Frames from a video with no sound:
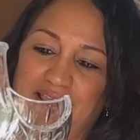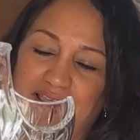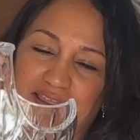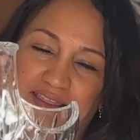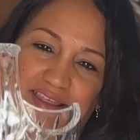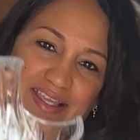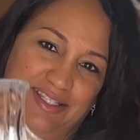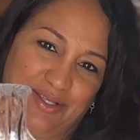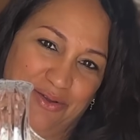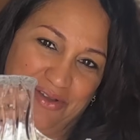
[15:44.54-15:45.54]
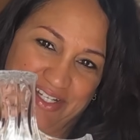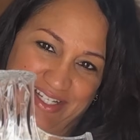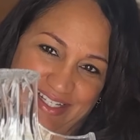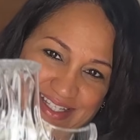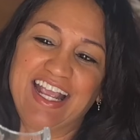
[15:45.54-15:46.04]
this
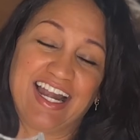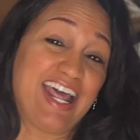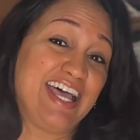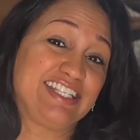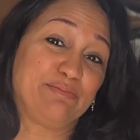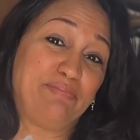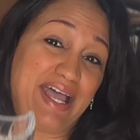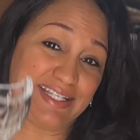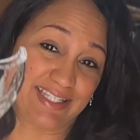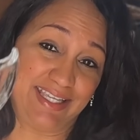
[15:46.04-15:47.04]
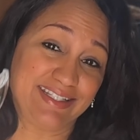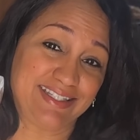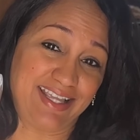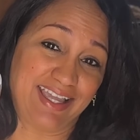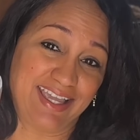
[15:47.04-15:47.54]
gorgeous glass
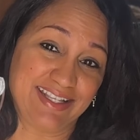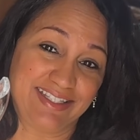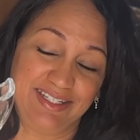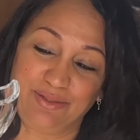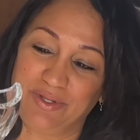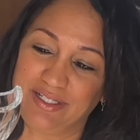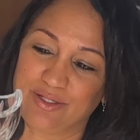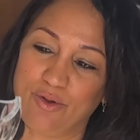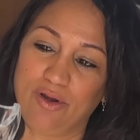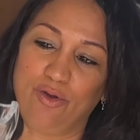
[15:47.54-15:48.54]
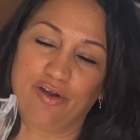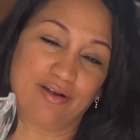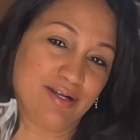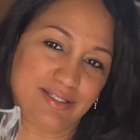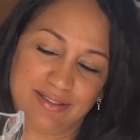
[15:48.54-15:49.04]
basket, I guess it's what it's called, or
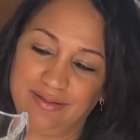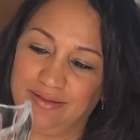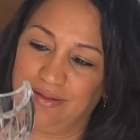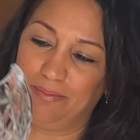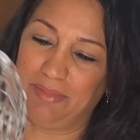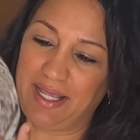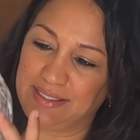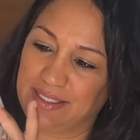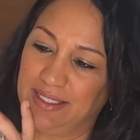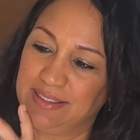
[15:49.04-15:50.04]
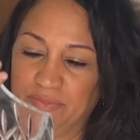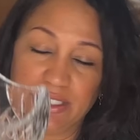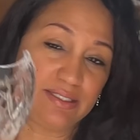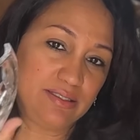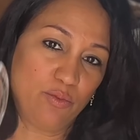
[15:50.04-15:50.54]
crystal basket.
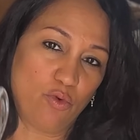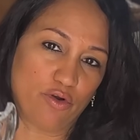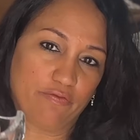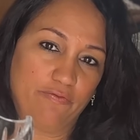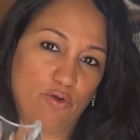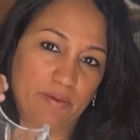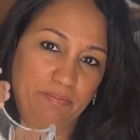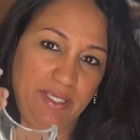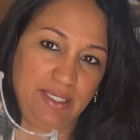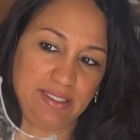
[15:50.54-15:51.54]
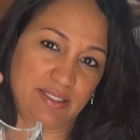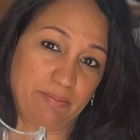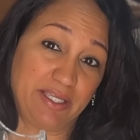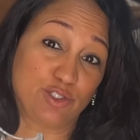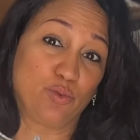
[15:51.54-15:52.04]
This is a Waterford piece. I
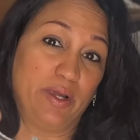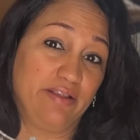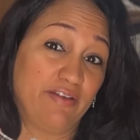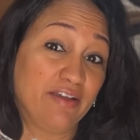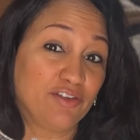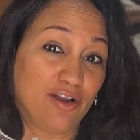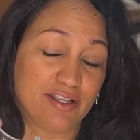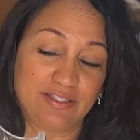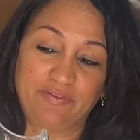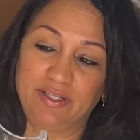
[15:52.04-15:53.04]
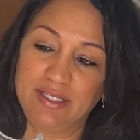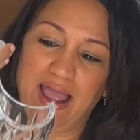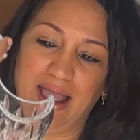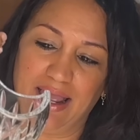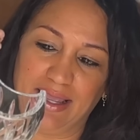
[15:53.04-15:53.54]
paid $25 for this.
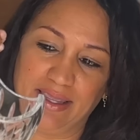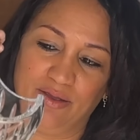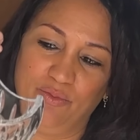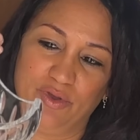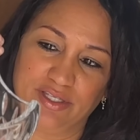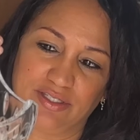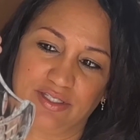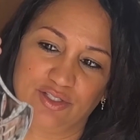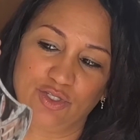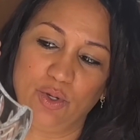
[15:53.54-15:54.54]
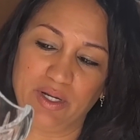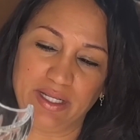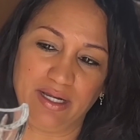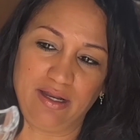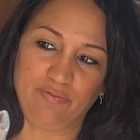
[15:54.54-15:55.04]
I was
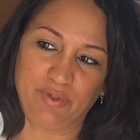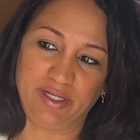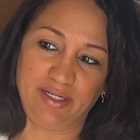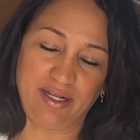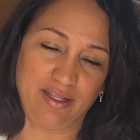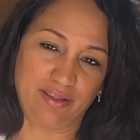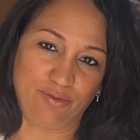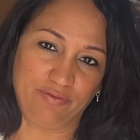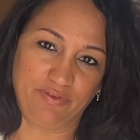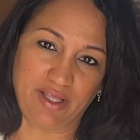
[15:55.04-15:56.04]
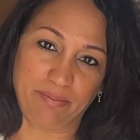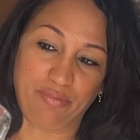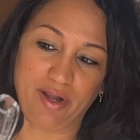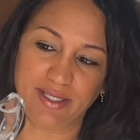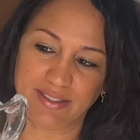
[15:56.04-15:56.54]
totally in love with it, and I thought for that
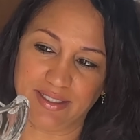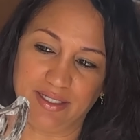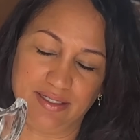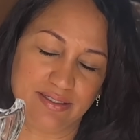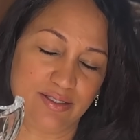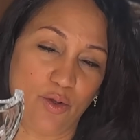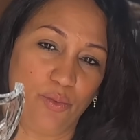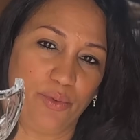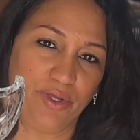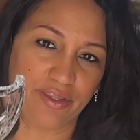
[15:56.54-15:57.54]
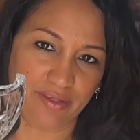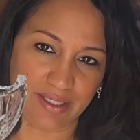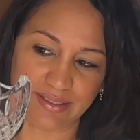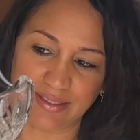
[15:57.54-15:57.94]
price it is worth it.